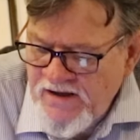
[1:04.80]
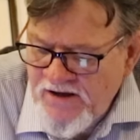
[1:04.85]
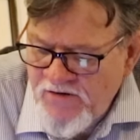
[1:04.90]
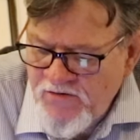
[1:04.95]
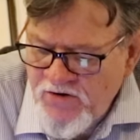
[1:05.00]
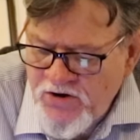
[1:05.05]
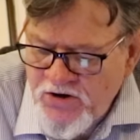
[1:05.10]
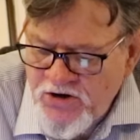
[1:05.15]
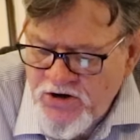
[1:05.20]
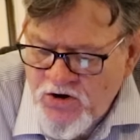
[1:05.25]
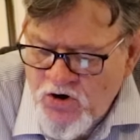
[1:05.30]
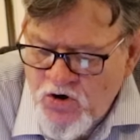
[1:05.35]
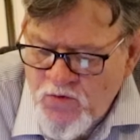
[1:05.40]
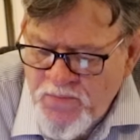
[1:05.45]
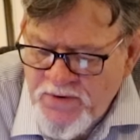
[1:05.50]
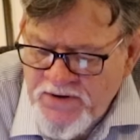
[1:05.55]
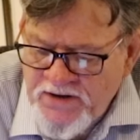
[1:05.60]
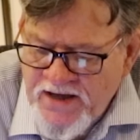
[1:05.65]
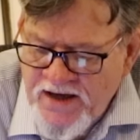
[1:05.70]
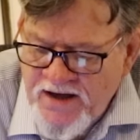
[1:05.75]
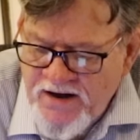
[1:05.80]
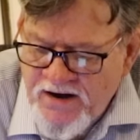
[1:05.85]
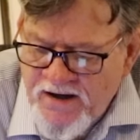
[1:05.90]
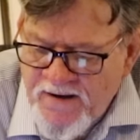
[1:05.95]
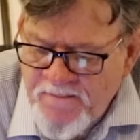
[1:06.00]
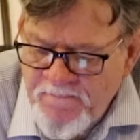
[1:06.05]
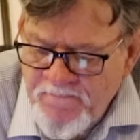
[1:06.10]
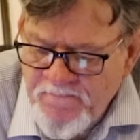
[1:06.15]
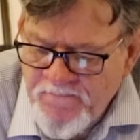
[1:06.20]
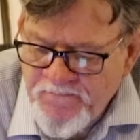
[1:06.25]
and we're going to open that
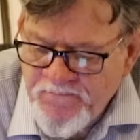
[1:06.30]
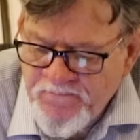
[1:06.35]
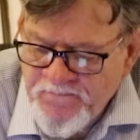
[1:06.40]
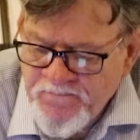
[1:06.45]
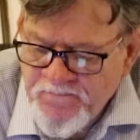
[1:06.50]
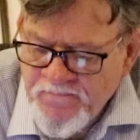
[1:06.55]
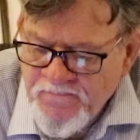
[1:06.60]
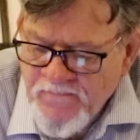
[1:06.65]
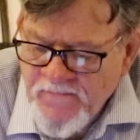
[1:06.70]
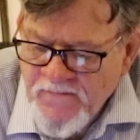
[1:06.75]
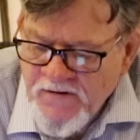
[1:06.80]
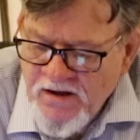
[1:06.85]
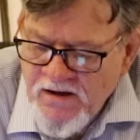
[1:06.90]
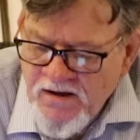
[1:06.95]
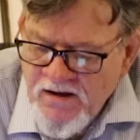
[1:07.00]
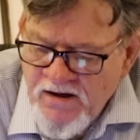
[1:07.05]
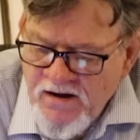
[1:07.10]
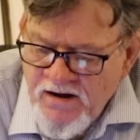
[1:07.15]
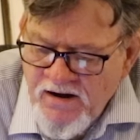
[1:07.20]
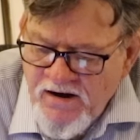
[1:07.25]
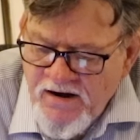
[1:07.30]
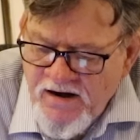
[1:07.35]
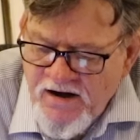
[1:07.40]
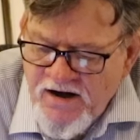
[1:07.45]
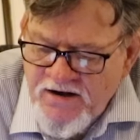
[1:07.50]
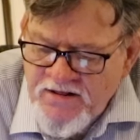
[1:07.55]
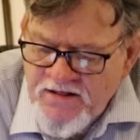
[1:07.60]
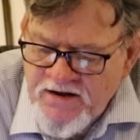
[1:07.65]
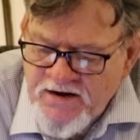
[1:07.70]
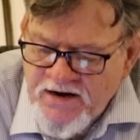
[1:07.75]
up.
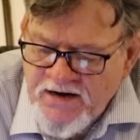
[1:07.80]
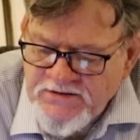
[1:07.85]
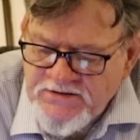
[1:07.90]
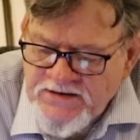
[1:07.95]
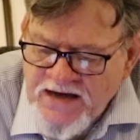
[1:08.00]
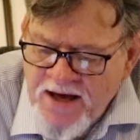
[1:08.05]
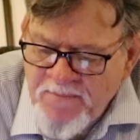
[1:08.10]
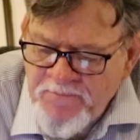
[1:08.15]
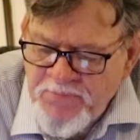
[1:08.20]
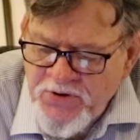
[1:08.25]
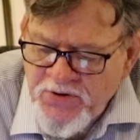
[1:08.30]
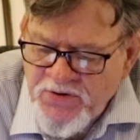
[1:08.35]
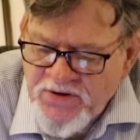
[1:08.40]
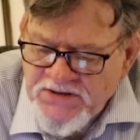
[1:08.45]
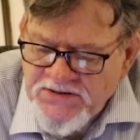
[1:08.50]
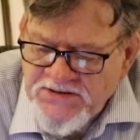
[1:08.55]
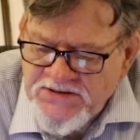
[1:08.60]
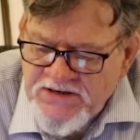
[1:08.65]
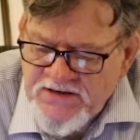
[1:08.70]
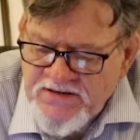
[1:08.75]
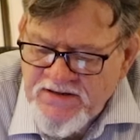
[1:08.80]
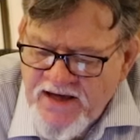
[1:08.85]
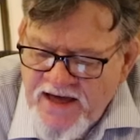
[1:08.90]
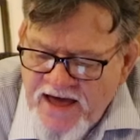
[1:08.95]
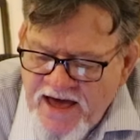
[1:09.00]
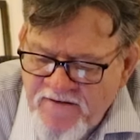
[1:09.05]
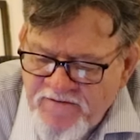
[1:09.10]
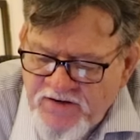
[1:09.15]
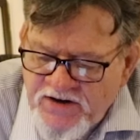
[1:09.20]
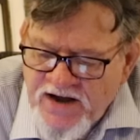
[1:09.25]
And then on top you can see they
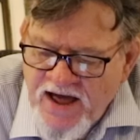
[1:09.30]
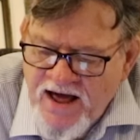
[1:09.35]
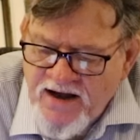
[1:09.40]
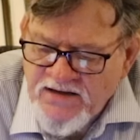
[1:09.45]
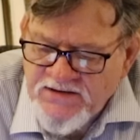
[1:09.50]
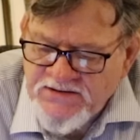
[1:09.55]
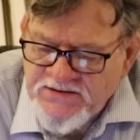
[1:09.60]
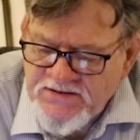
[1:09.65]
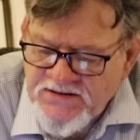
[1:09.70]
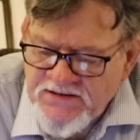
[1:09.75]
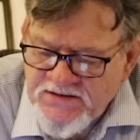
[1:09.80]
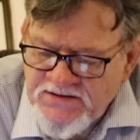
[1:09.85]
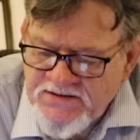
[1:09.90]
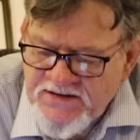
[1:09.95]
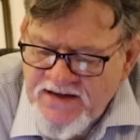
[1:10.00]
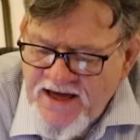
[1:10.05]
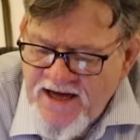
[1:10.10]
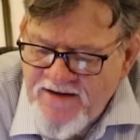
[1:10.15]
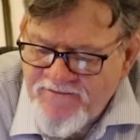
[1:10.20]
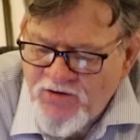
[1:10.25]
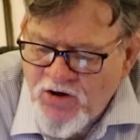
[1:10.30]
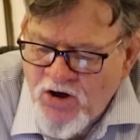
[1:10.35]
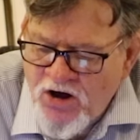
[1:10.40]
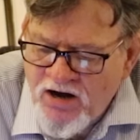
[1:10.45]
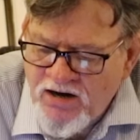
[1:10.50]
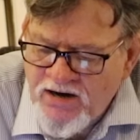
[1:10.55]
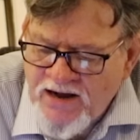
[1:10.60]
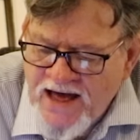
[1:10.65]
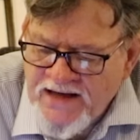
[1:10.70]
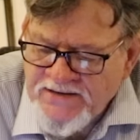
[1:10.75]
have analysis, they have
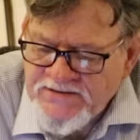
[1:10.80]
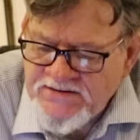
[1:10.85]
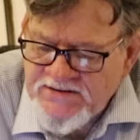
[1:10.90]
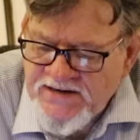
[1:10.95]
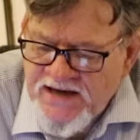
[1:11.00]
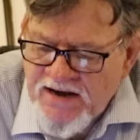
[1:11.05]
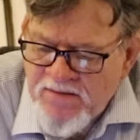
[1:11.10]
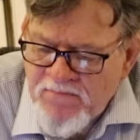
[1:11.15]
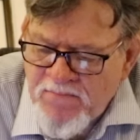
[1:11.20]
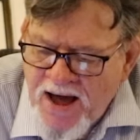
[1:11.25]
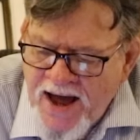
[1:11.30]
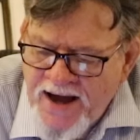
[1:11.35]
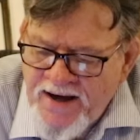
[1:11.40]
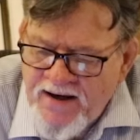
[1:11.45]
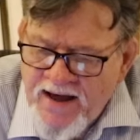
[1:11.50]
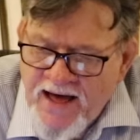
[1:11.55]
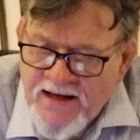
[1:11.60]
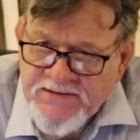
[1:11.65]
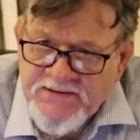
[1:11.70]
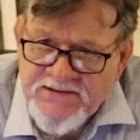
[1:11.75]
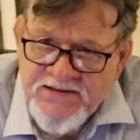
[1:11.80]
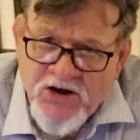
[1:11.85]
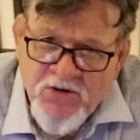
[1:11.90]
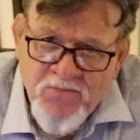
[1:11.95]
all lots and my lots.